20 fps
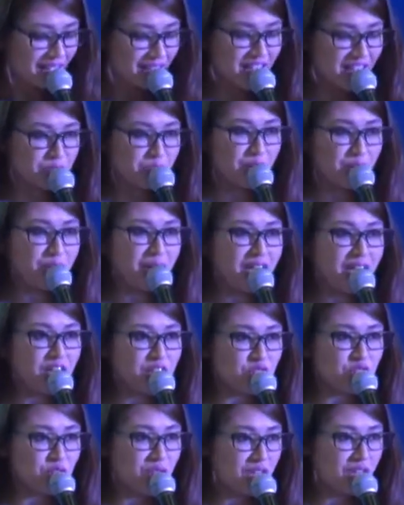Let's put our
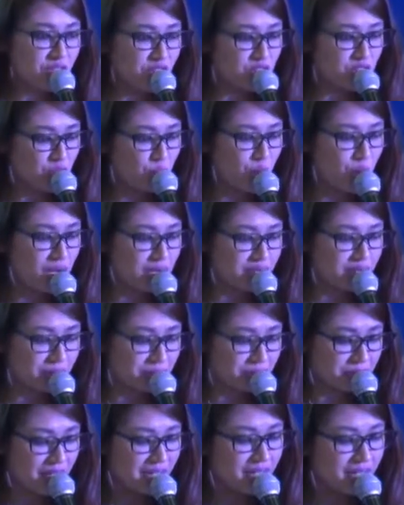hands together to
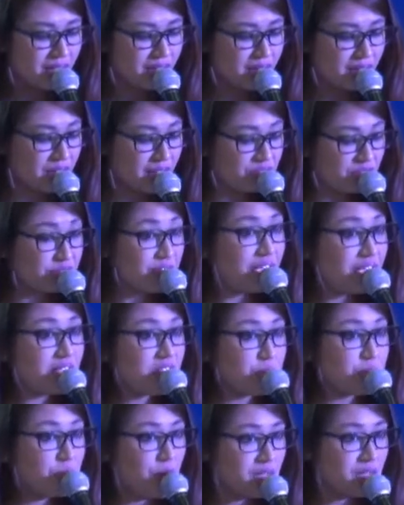welcome the
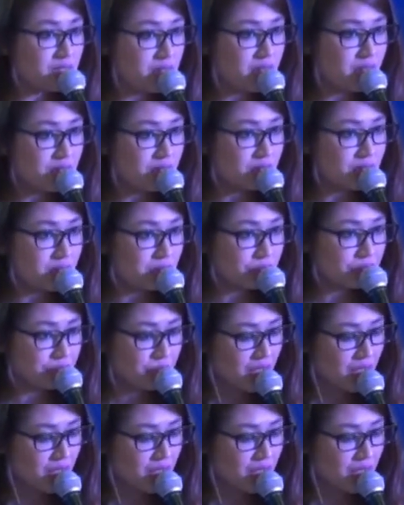Vice President